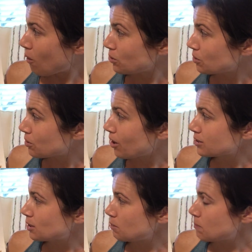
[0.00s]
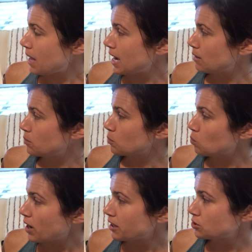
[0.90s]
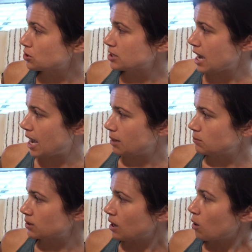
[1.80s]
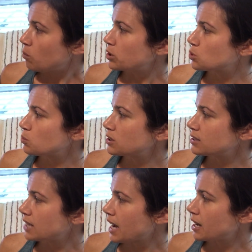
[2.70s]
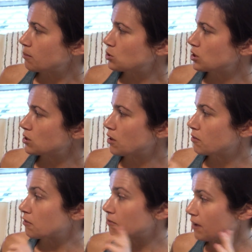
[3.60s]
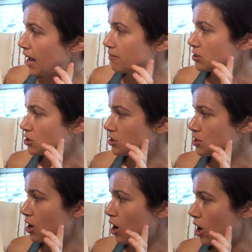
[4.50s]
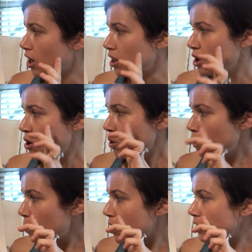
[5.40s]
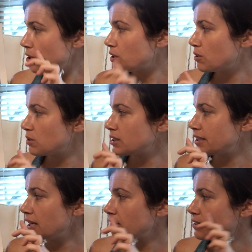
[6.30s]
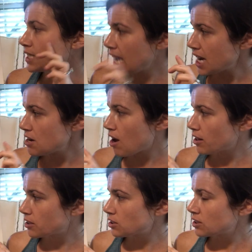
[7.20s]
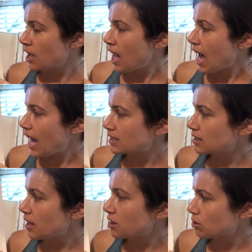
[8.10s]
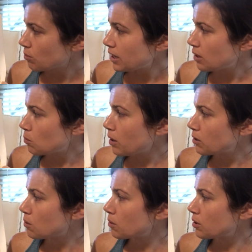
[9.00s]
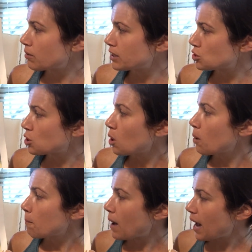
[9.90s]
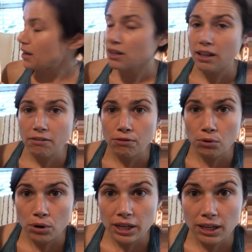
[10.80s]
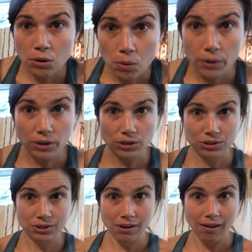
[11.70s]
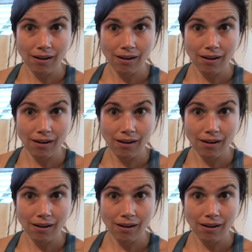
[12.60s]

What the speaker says: You could also be paid with 100 dimes, which would stack up just over 5 inches tall. Or you could receive $10 as a 3 1/4-inch pile of 40 quarters.